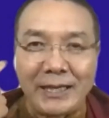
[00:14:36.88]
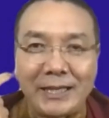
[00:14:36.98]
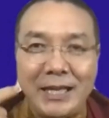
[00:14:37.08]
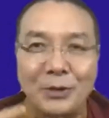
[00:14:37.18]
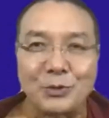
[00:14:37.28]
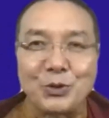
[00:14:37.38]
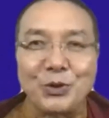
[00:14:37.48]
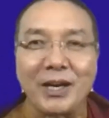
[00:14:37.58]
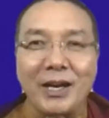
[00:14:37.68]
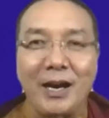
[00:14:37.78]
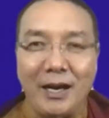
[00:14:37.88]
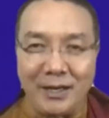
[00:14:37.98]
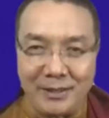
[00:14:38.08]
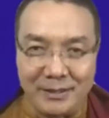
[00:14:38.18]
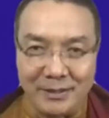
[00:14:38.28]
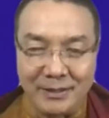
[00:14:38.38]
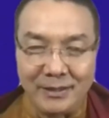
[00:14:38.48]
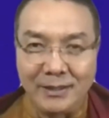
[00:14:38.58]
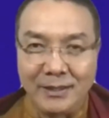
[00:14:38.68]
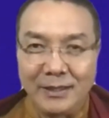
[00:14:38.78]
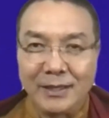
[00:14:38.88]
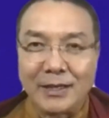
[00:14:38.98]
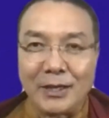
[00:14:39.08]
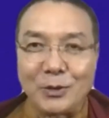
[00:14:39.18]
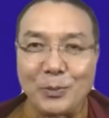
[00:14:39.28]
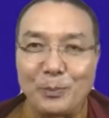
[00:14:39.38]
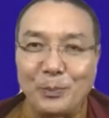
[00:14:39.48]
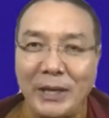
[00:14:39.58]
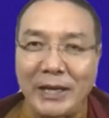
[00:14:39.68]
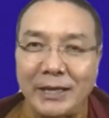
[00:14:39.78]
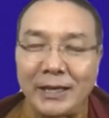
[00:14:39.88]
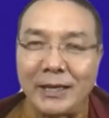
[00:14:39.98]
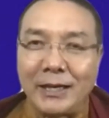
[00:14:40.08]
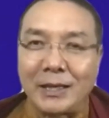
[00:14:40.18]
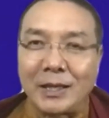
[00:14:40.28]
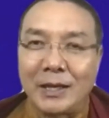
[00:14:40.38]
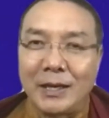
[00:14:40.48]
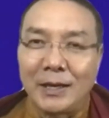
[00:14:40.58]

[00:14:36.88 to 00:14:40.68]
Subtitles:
it down to your heart, and making it